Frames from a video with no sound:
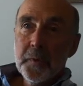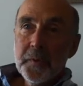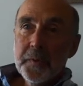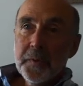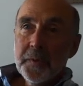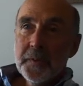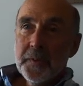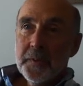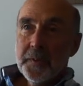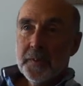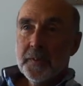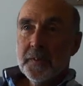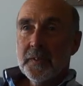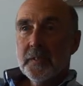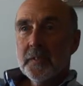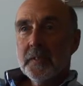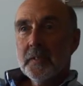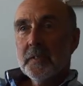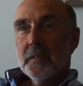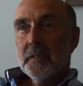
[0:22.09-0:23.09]
Burns,
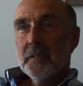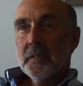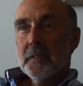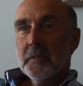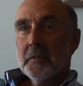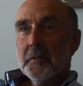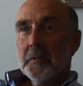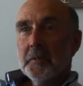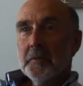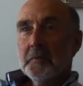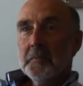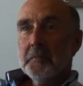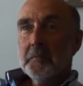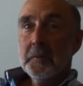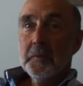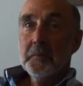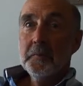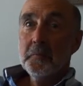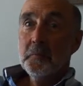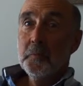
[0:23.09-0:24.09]
and uh,
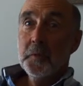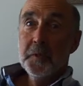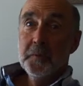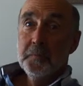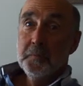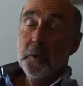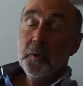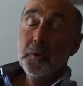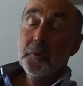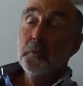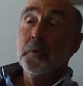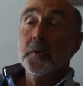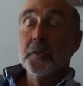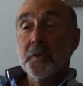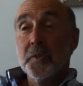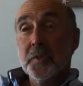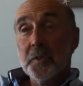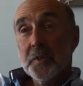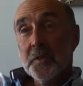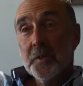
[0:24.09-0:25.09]
in West Perth,
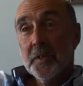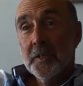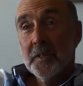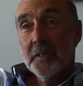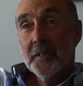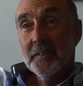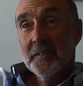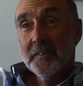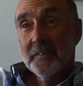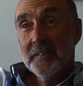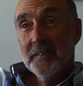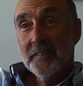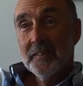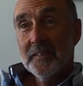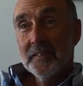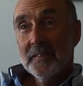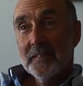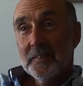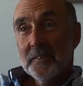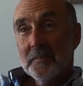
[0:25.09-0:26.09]
Western Australia.
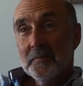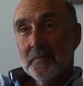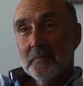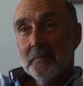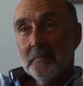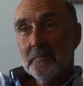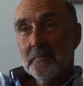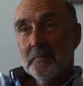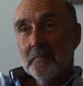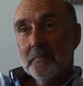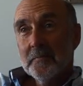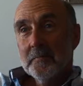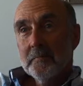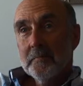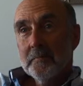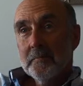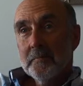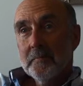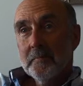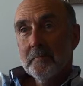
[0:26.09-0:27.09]
Yeah, and, and what do you
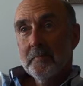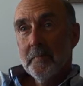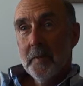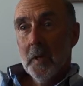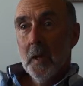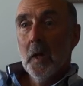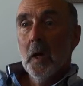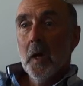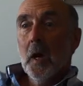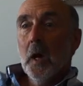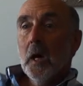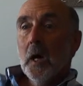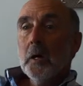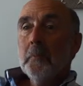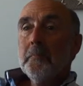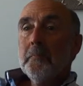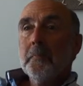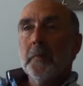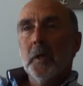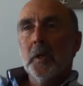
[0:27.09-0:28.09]
do?
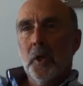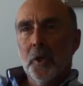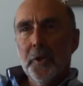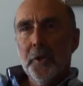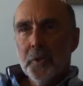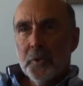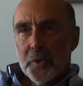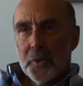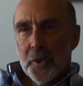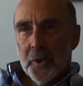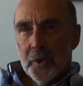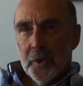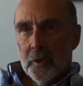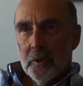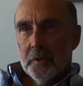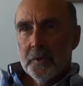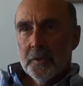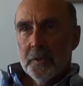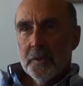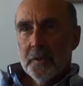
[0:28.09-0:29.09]
Um, a clinical
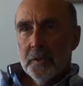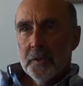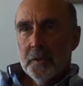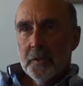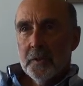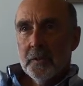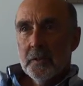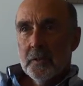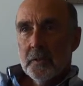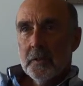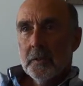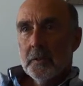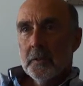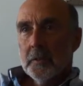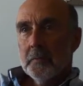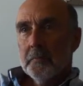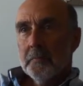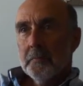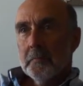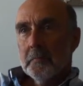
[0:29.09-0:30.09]
psychologist,
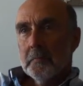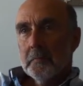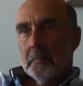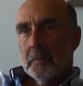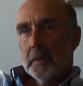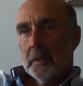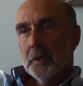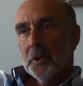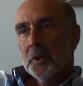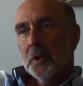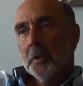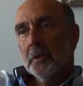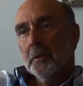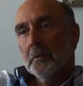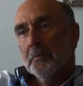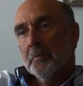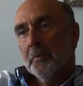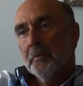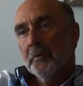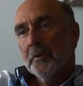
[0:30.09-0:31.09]
um,
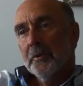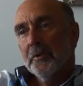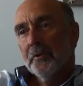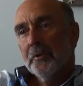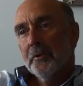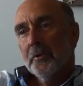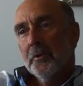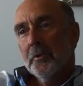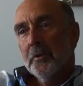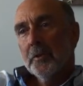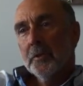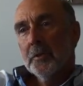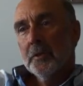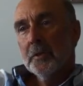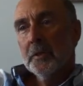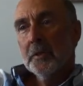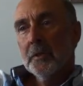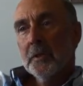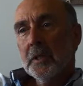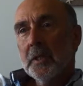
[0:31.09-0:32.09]
adjunct professor
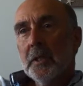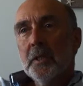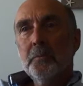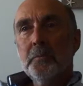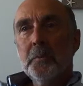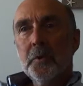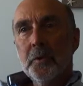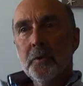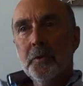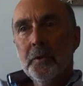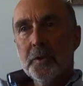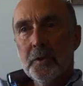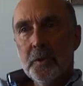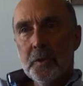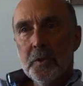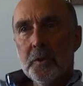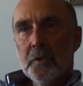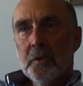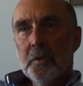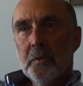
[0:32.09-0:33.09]
at uh, Cairnmillar
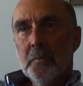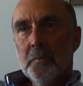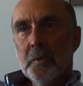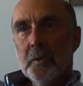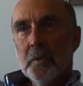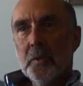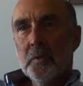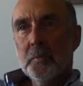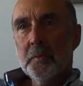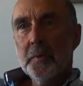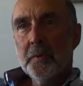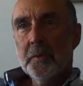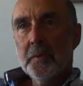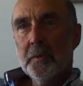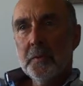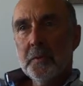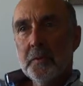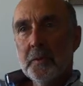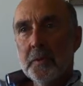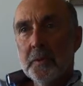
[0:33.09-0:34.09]
Institute in
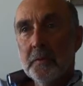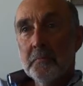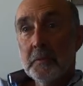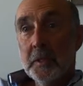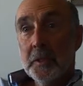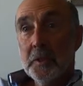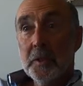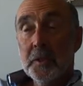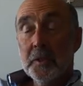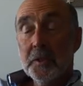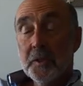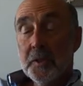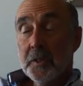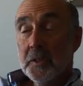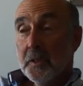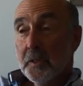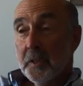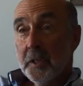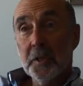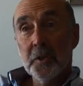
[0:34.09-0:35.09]
Melbourne, uh, adjunct
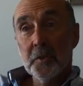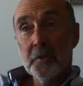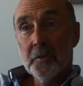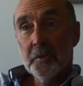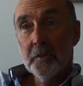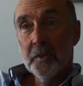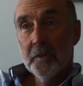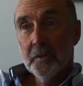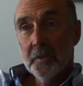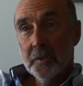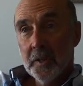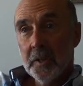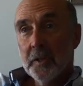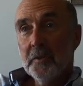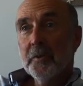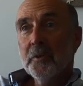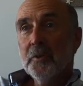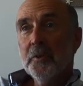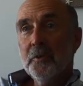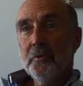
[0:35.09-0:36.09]
senior lecturer at Edith
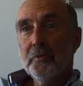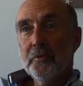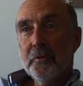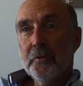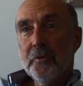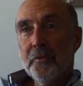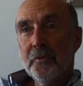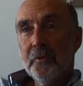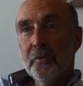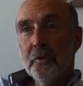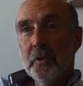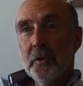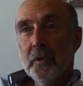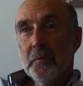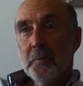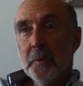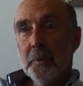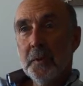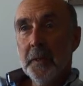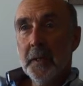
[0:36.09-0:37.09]
Cowan University,
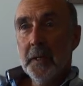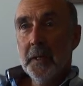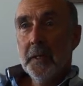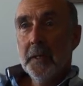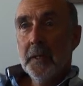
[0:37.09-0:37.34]
but